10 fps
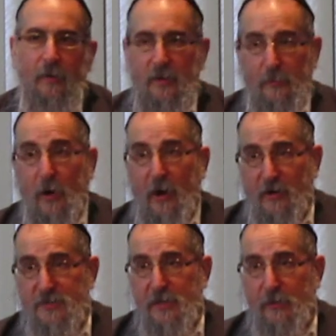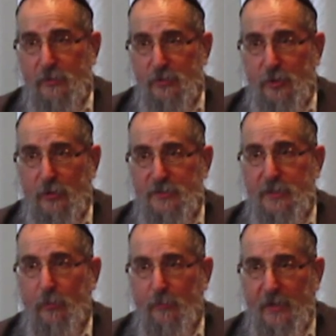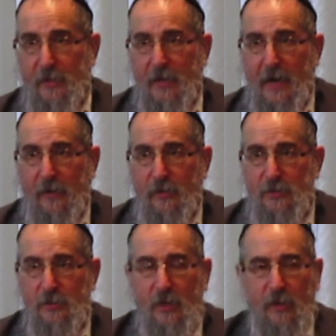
in Morristown, New Jersey, a rabbinic college.